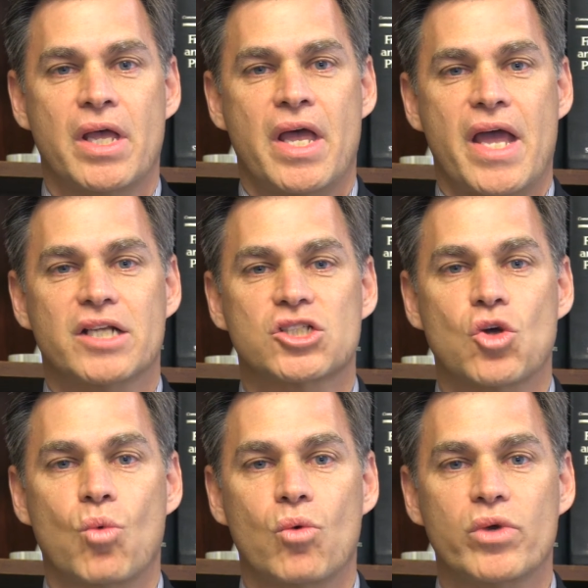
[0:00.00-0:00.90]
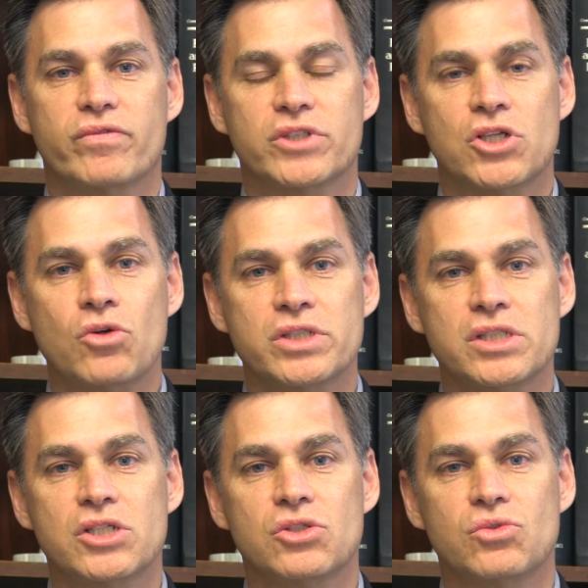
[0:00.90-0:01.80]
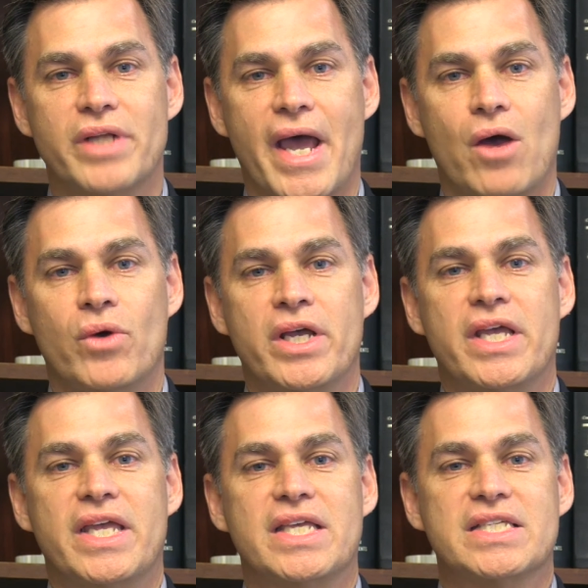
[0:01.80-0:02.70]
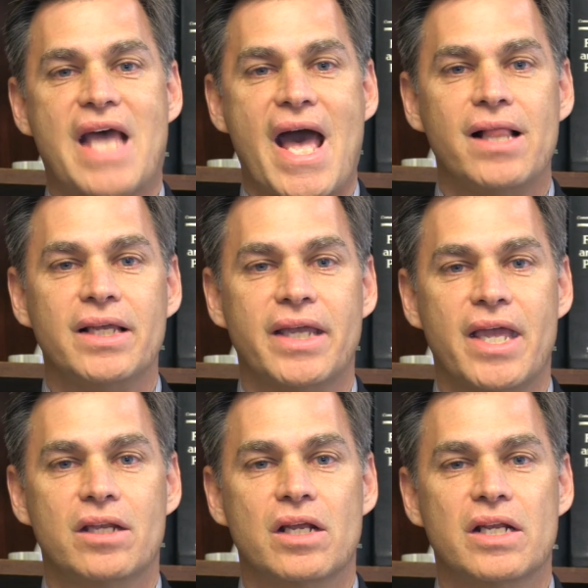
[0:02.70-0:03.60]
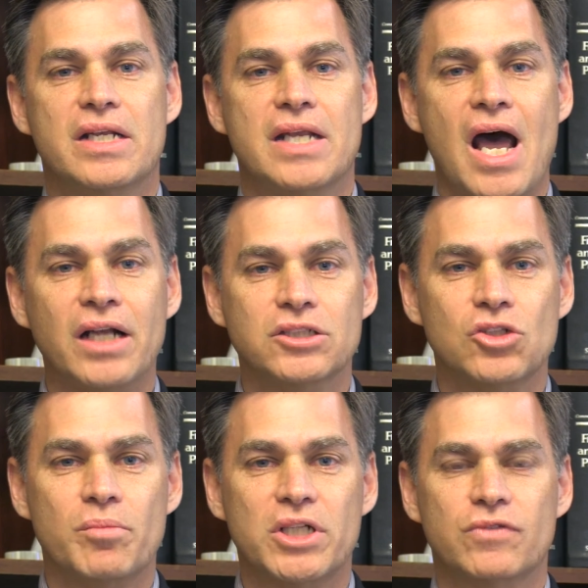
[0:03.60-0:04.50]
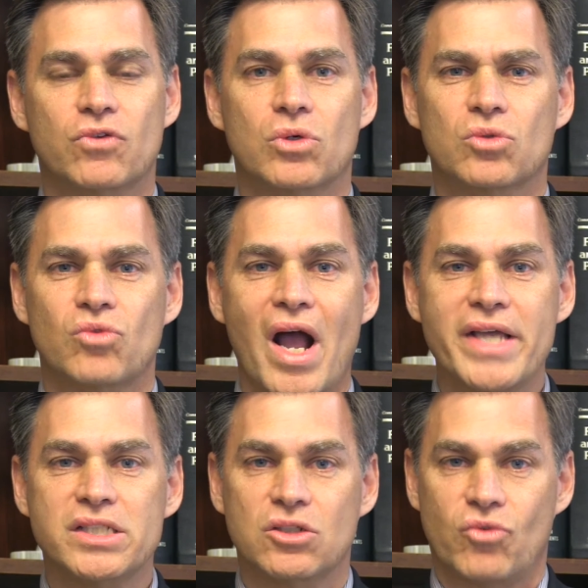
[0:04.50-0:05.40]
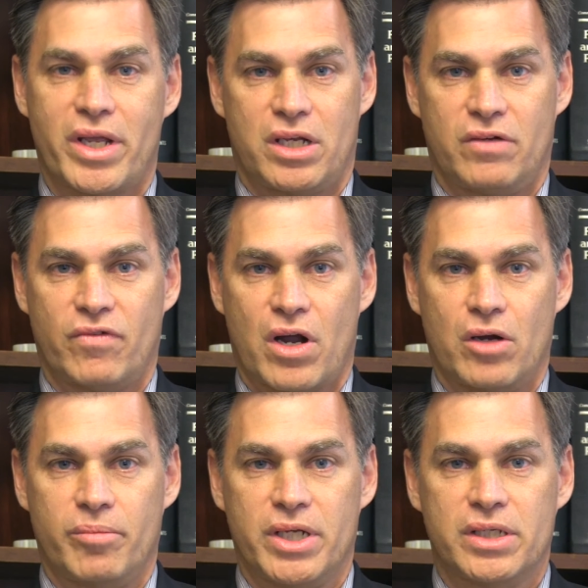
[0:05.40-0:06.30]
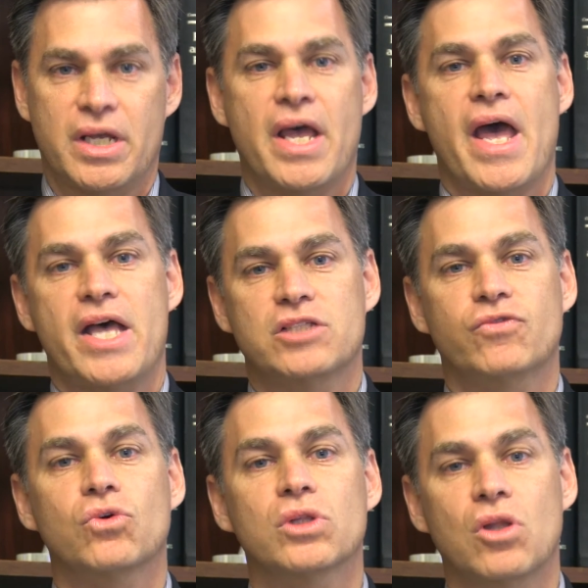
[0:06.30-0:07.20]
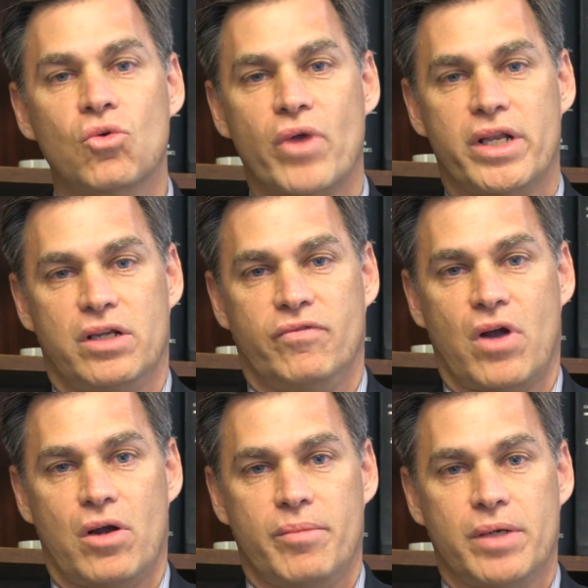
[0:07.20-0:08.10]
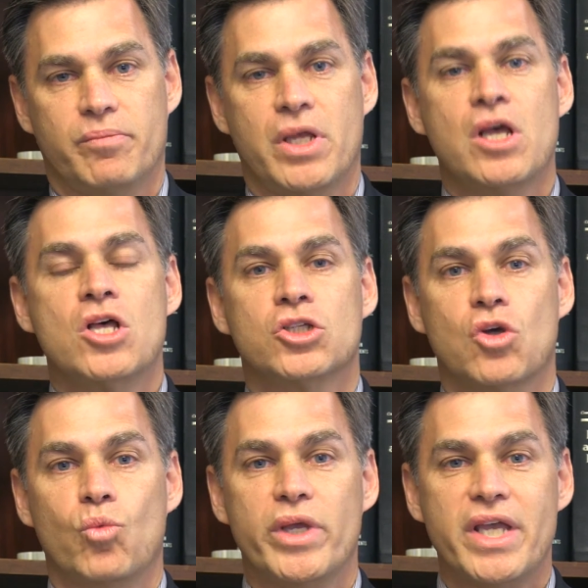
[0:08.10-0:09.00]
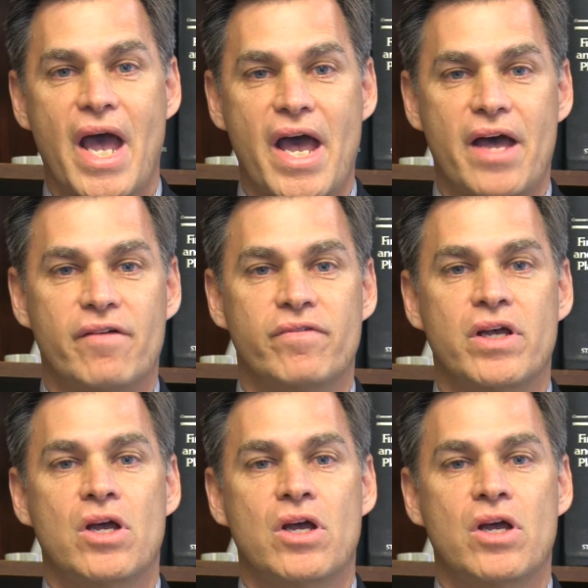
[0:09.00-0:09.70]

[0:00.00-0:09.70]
And so what we've chosen to do now is allocate not so much for a rising rate environment as for a low rate environment. So we have